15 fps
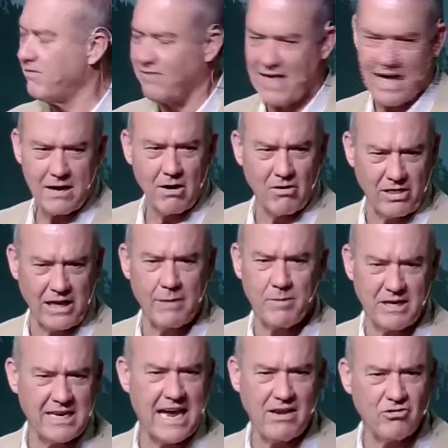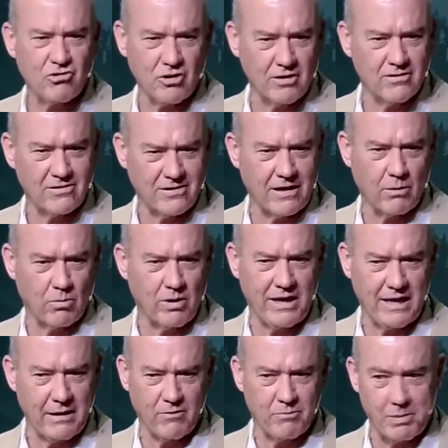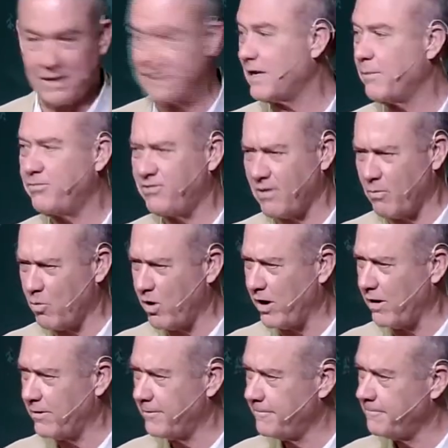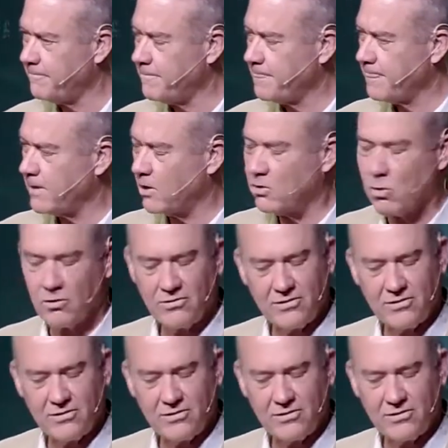that are the limitations that we have picked up somewhere. Of course,